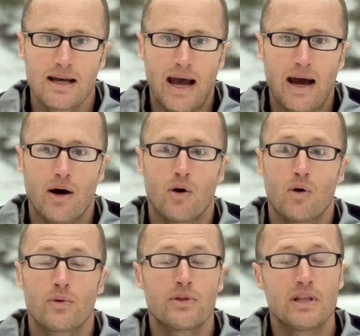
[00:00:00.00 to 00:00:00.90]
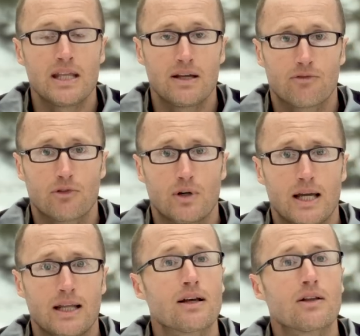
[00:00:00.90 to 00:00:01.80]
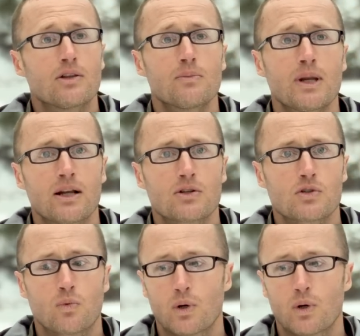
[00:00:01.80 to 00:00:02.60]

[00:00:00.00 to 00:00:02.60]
how infrared illuminators